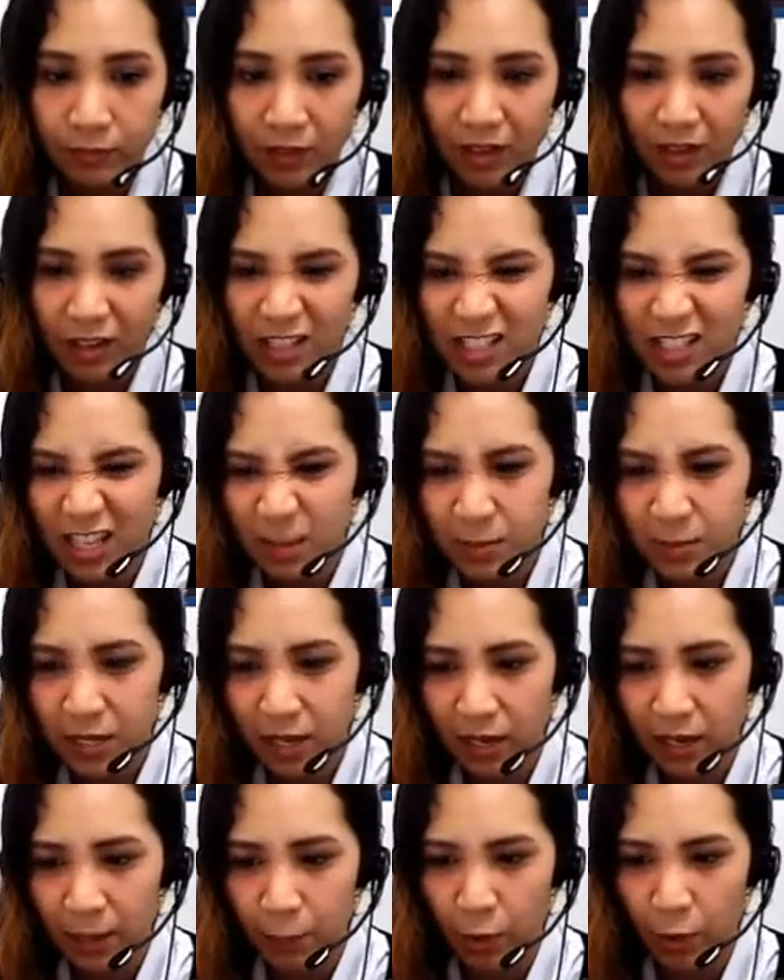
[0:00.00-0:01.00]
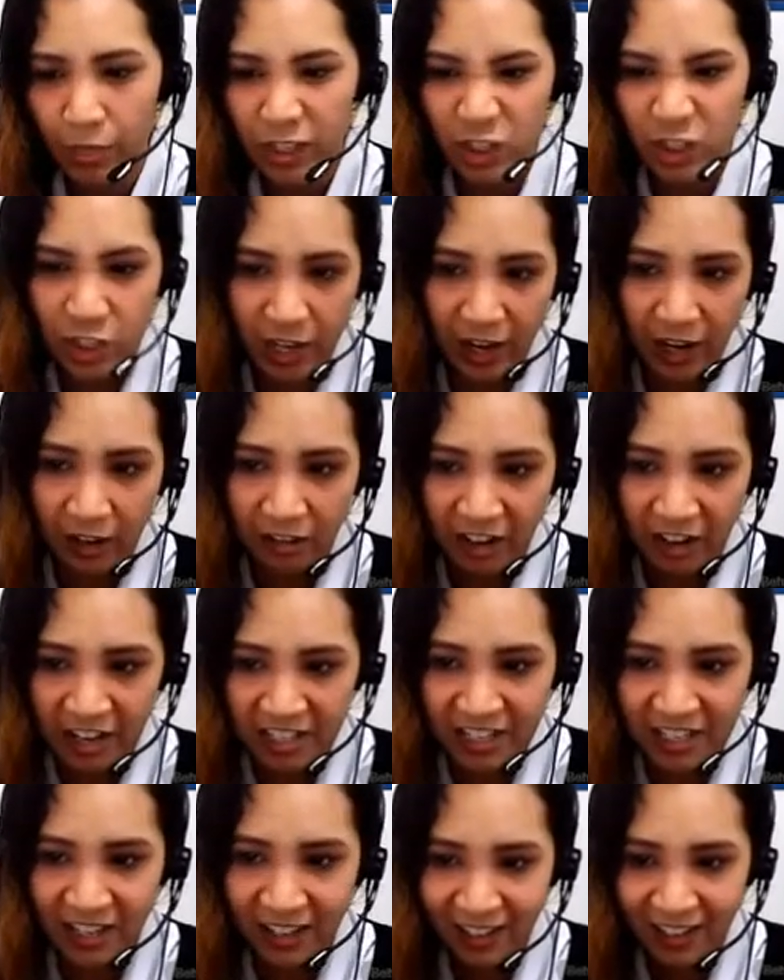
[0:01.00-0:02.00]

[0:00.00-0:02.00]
It seems like I'm on the chair, right?